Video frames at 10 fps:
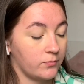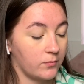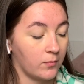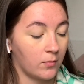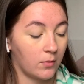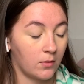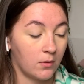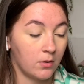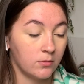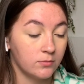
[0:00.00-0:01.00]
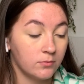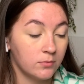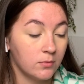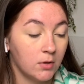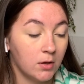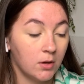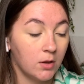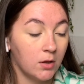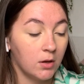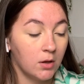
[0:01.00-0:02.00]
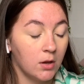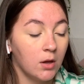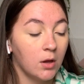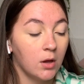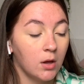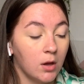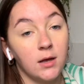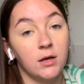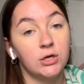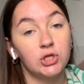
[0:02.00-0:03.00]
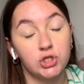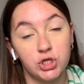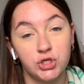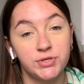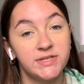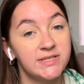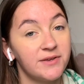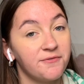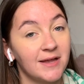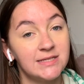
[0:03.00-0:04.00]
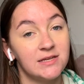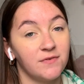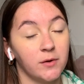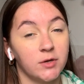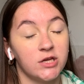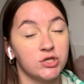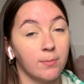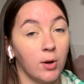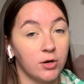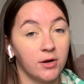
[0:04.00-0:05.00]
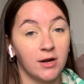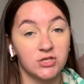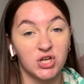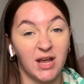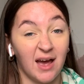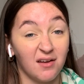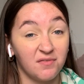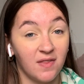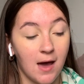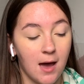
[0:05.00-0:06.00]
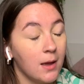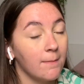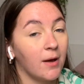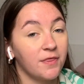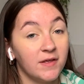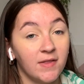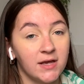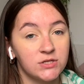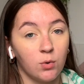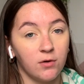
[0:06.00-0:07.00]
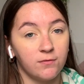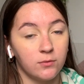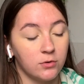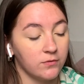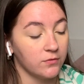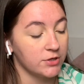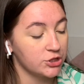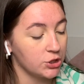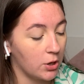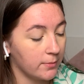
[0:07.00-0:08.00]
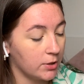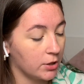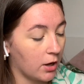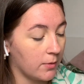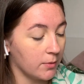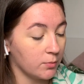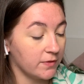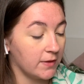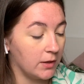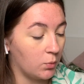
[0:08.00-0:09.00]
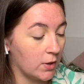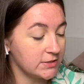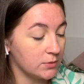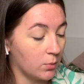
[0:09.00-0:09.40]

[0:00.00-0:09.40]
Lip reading: Next, and I use Fenty. 2 pumps of that. So she uses the Fenty foundation, but I don't actually have that. But I think that is quite full coverage, so I'm going to go in with the Wet n